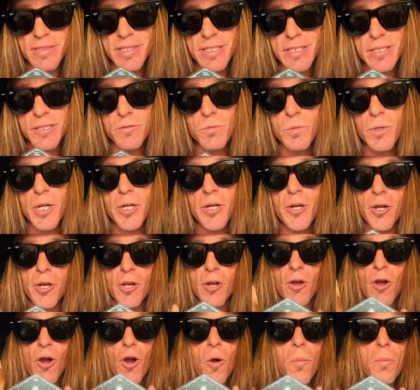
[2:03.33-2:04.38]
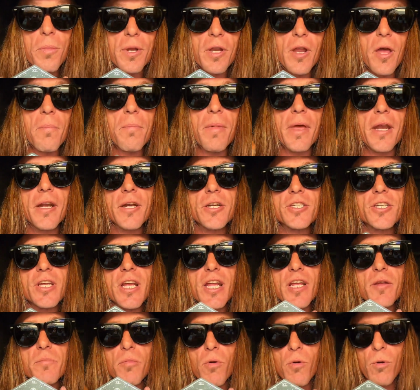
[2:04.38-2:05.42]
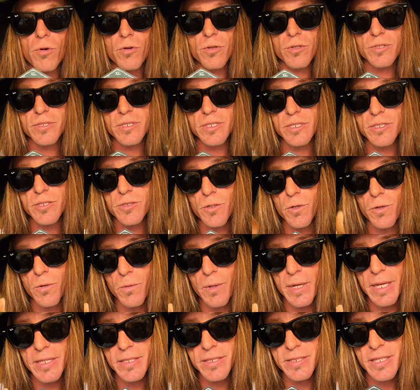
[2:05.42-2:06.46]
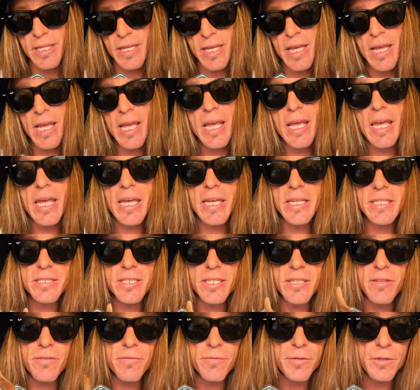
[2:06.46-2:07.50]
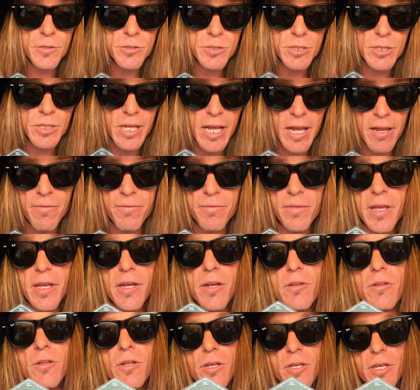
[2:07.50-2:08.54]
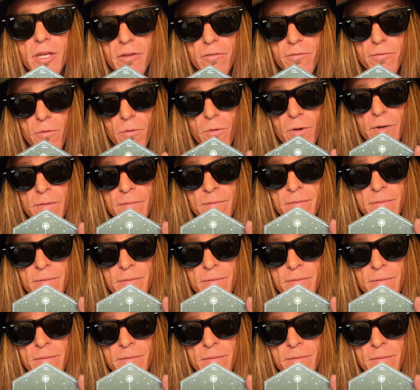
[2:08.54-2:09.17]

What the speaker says: This is where you're going to open up energetic portals and doorways into the future life that you're looking for.